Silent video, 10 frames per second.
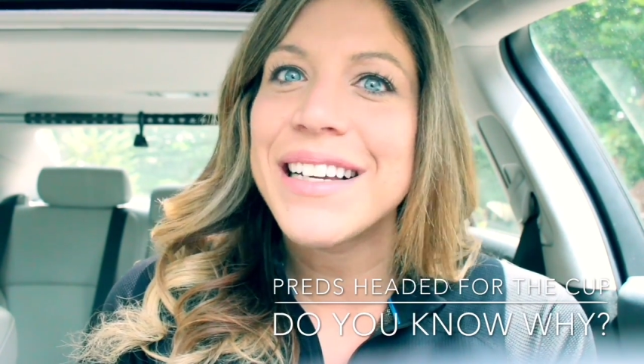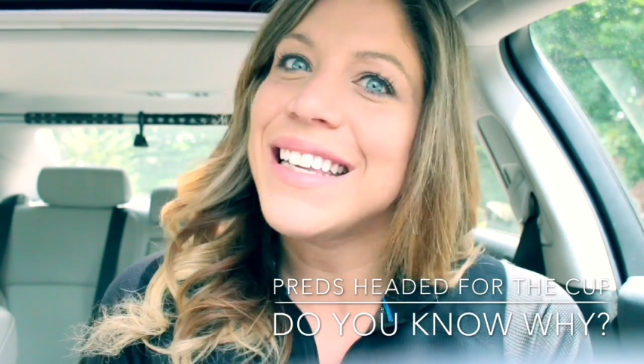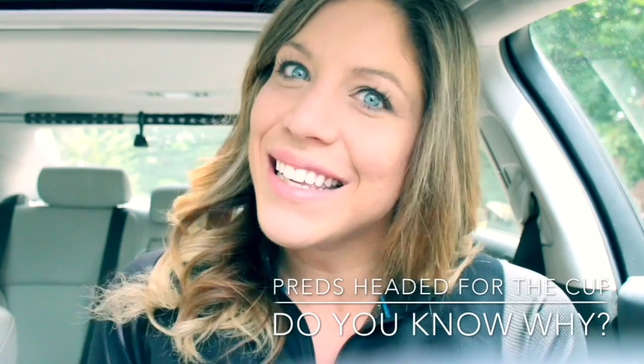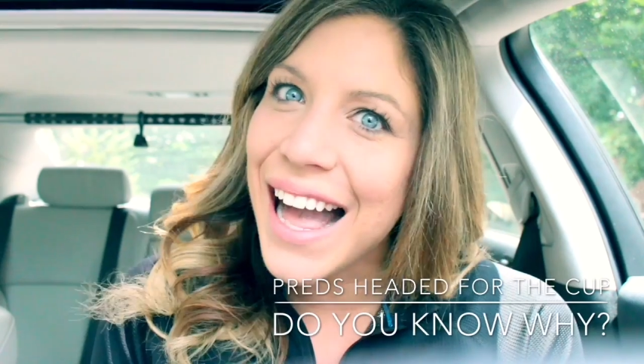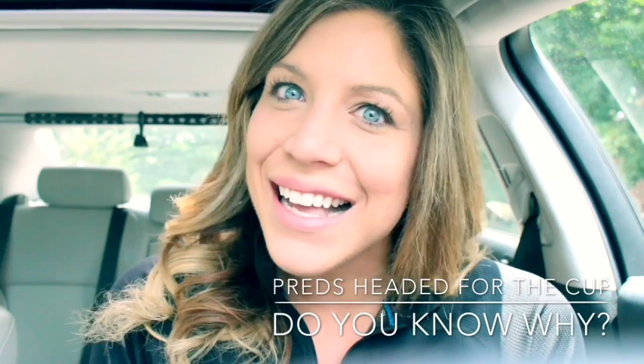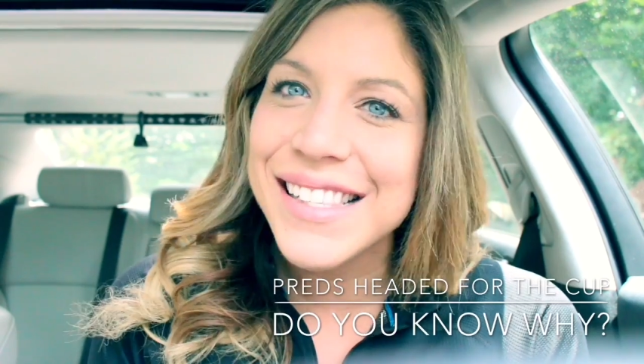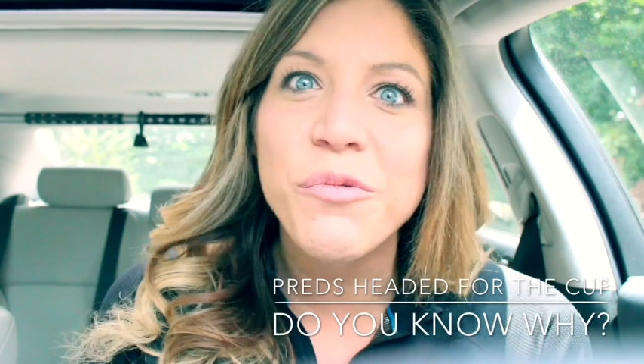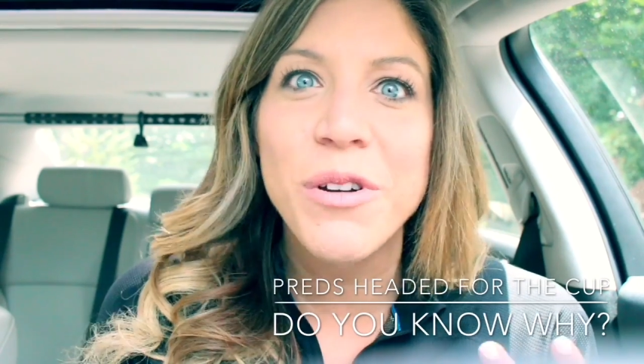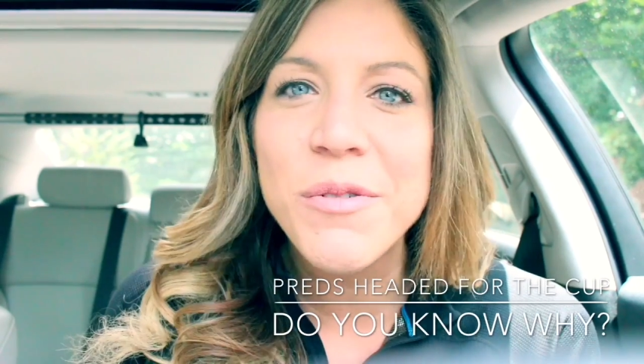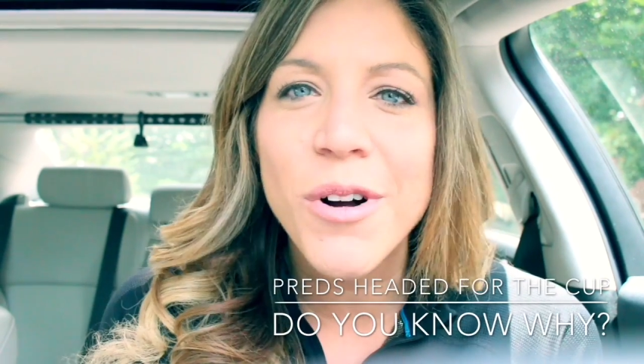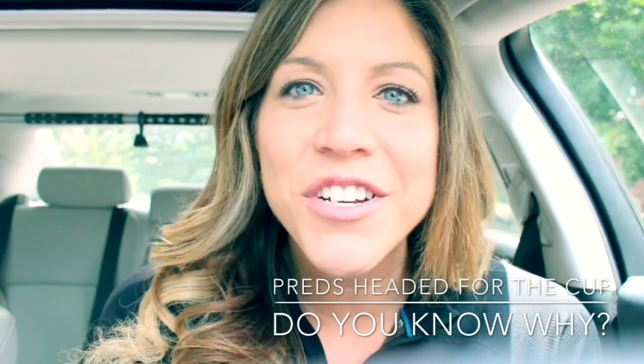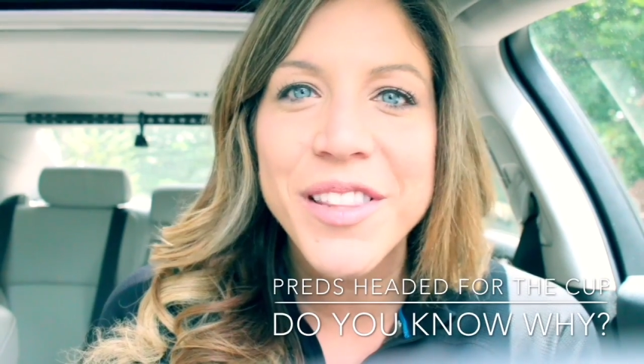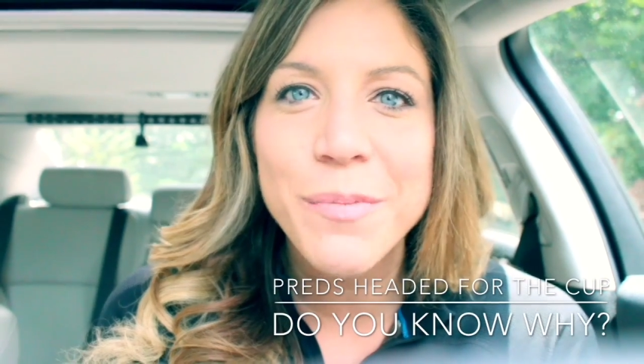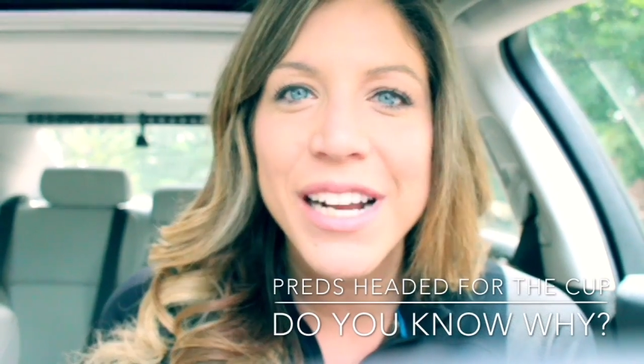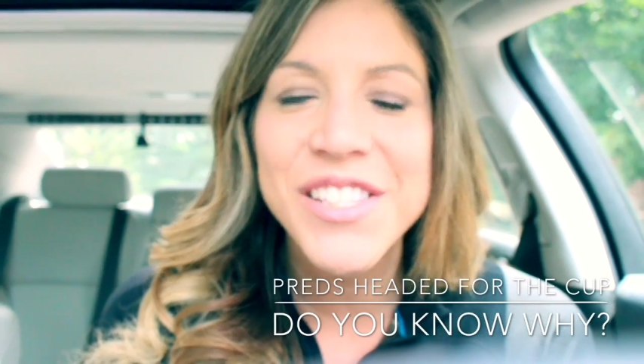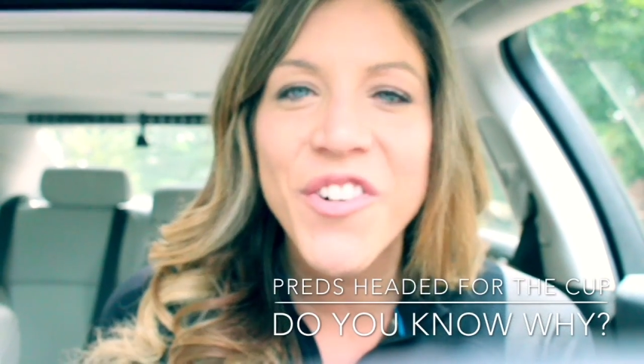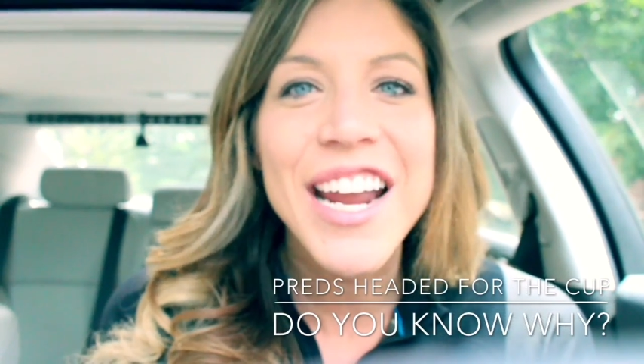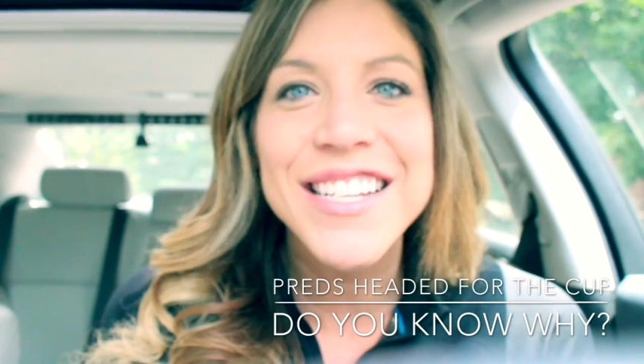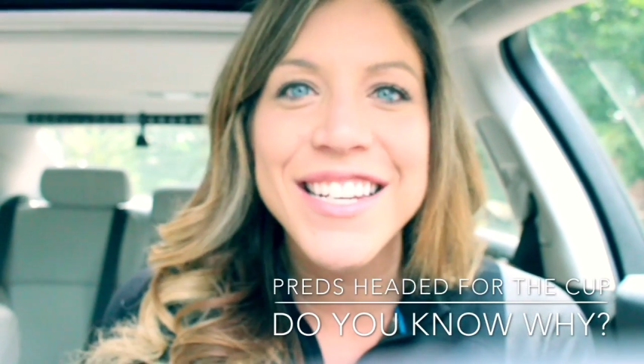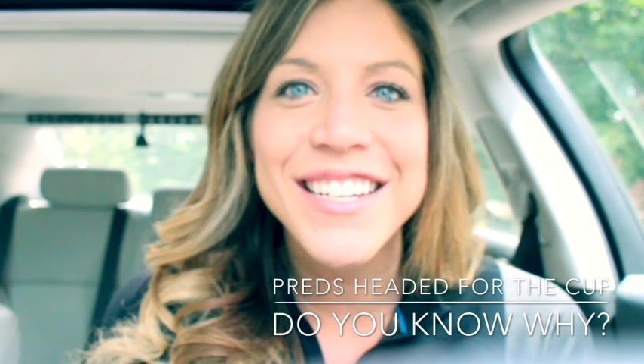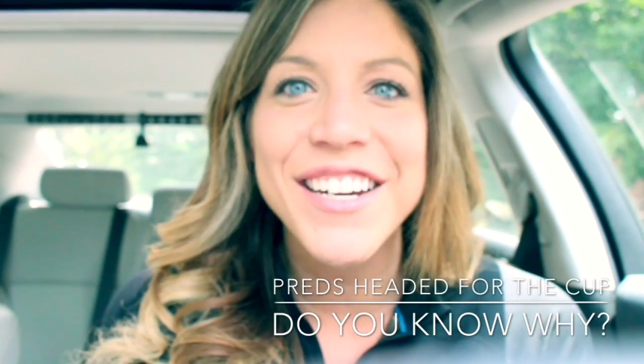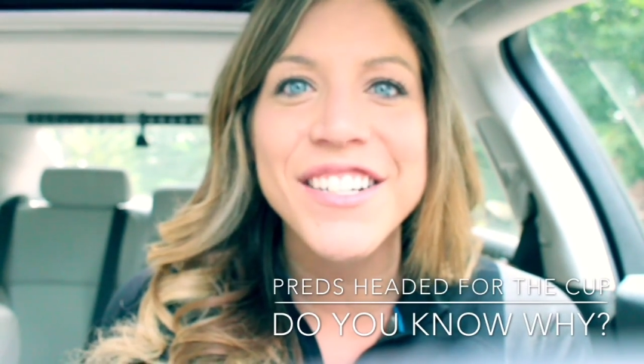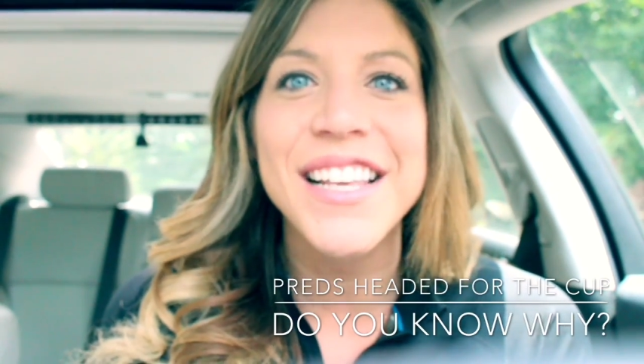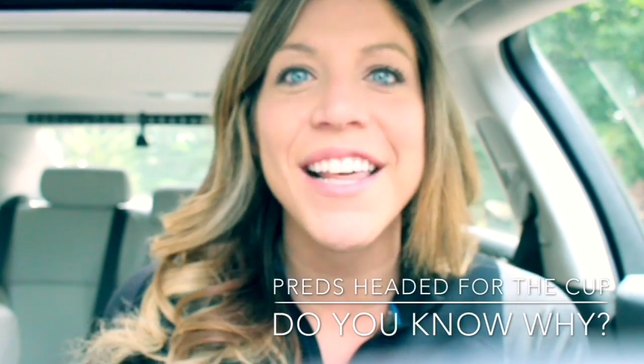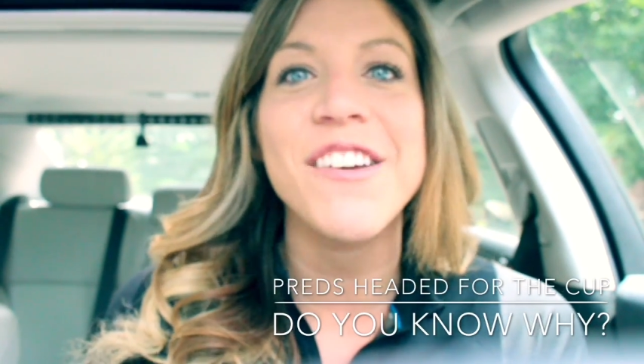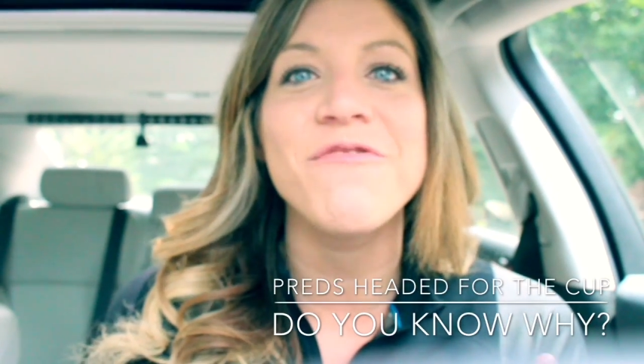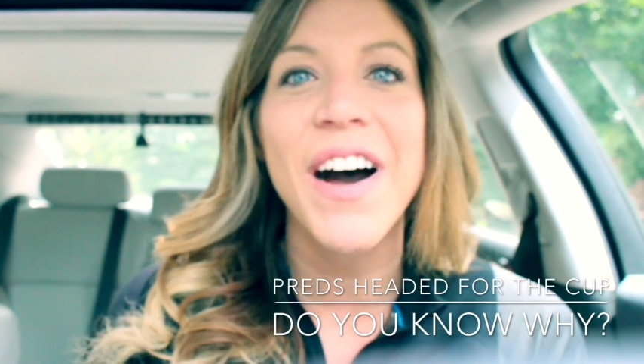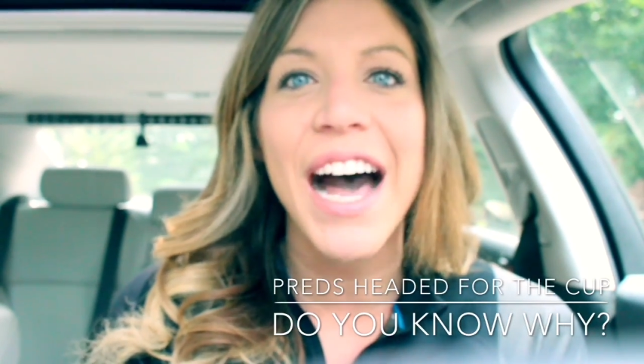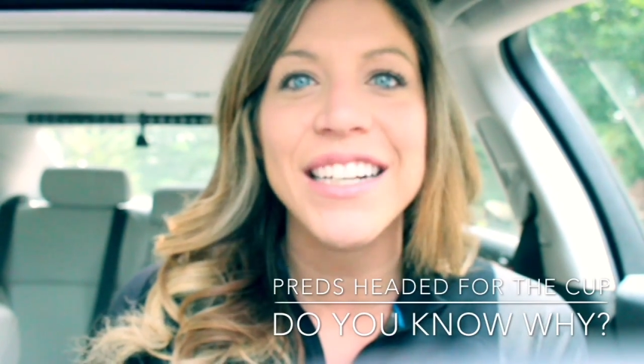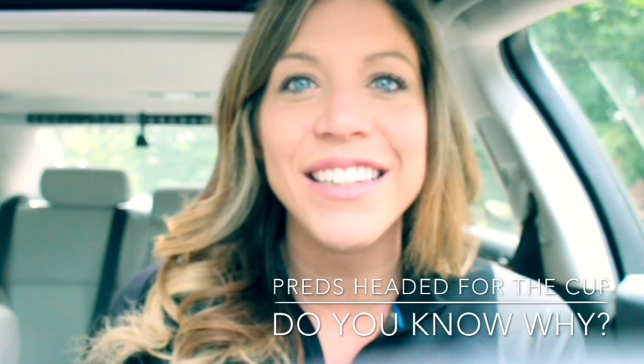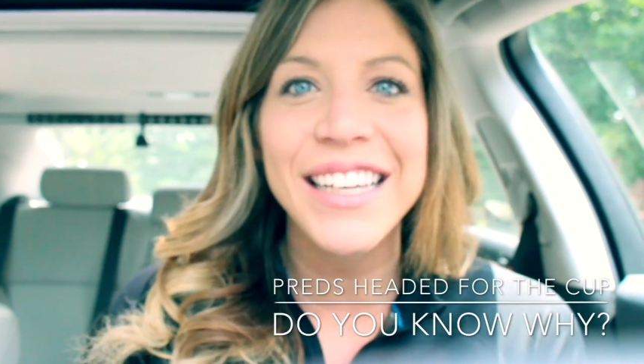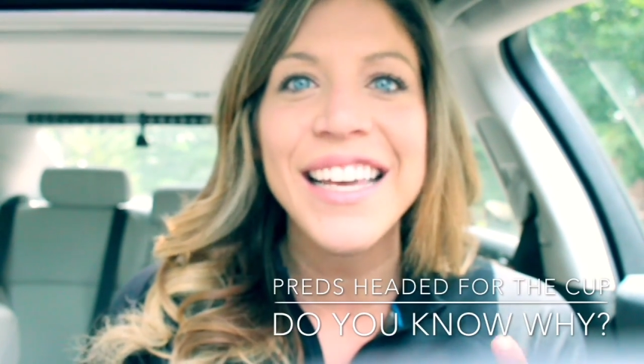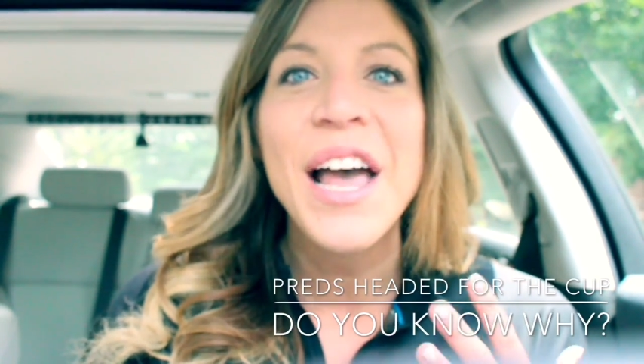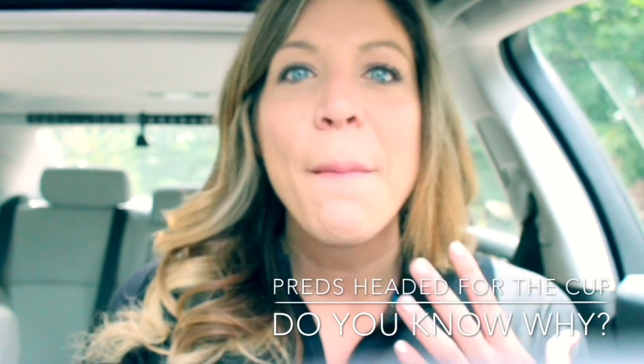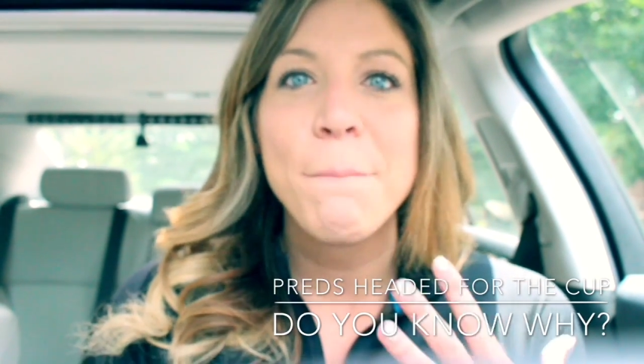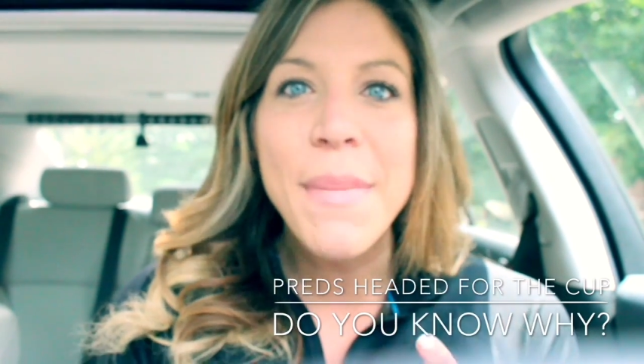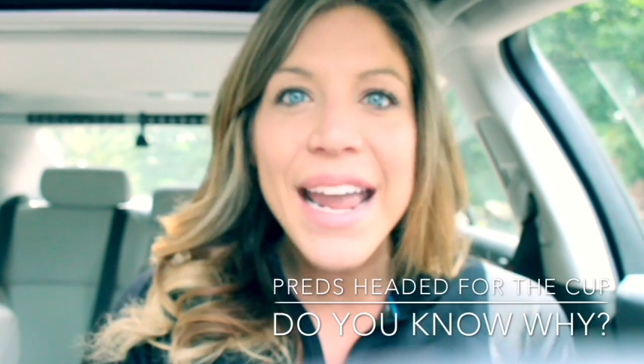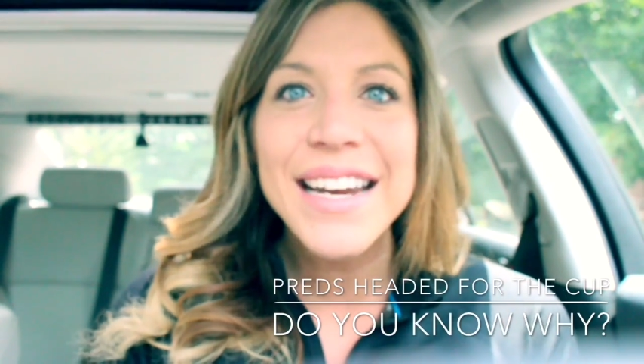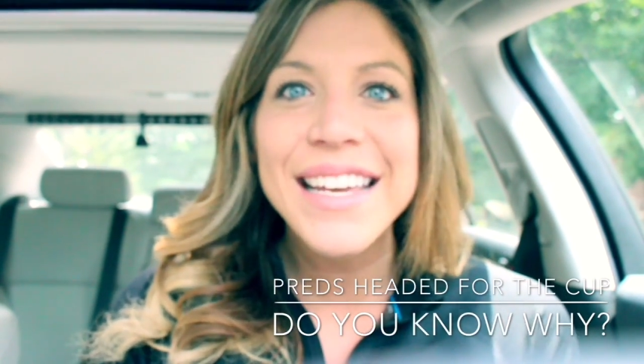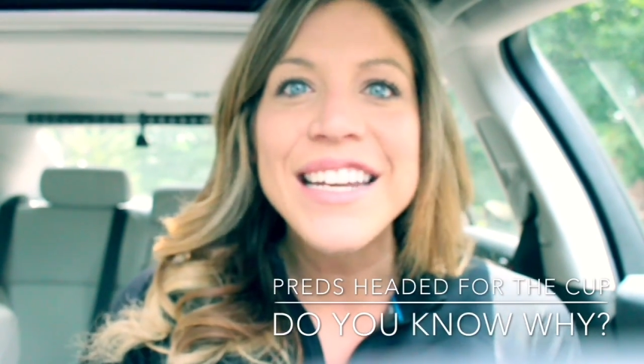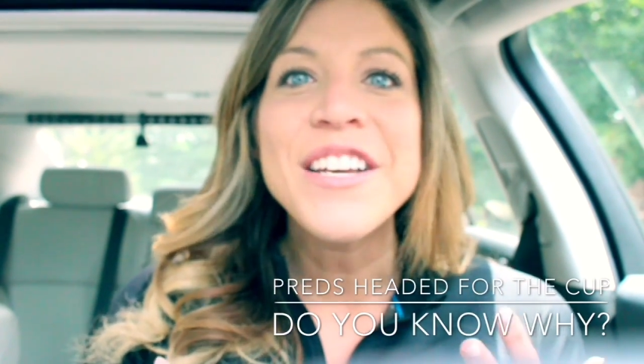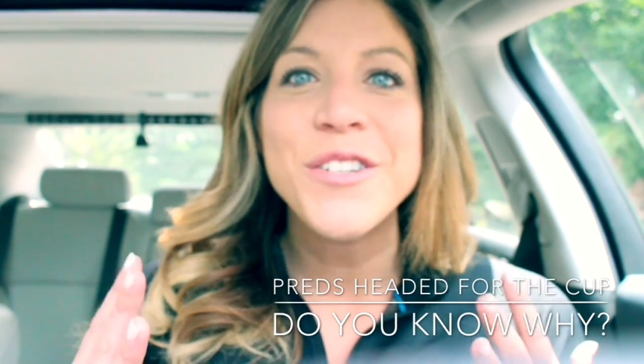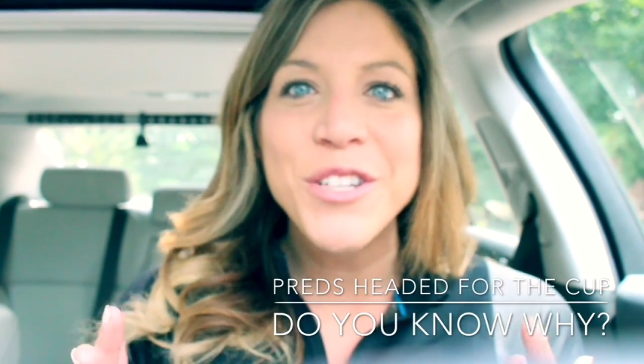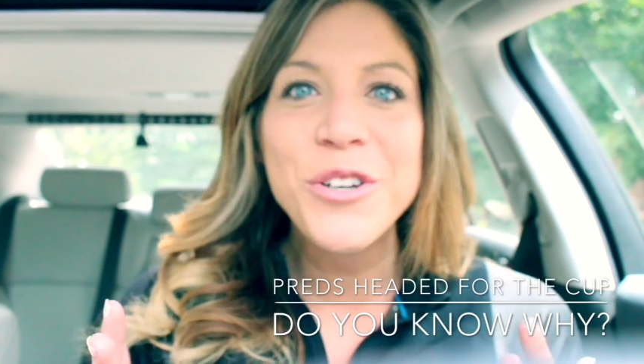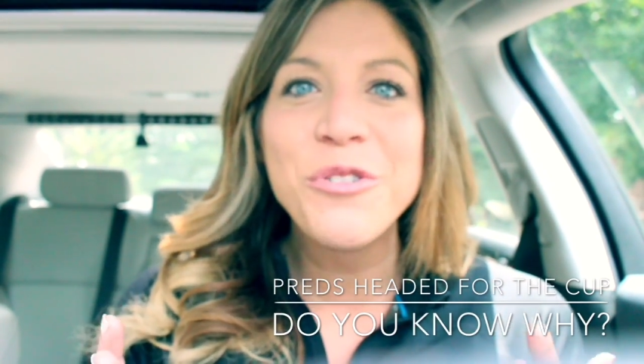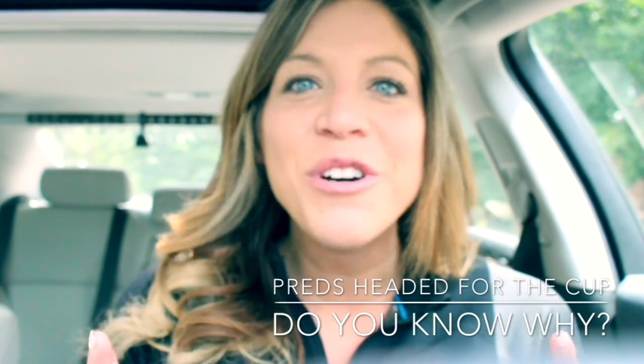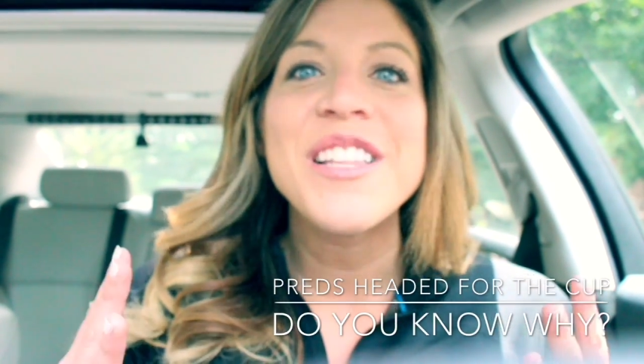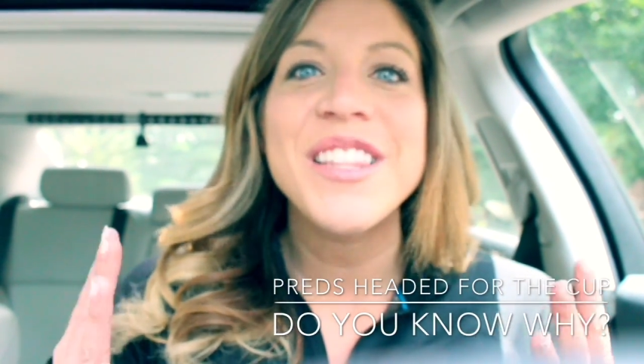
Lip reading: Yes, we've been watching the Preds for 18 years, and they have finally made it to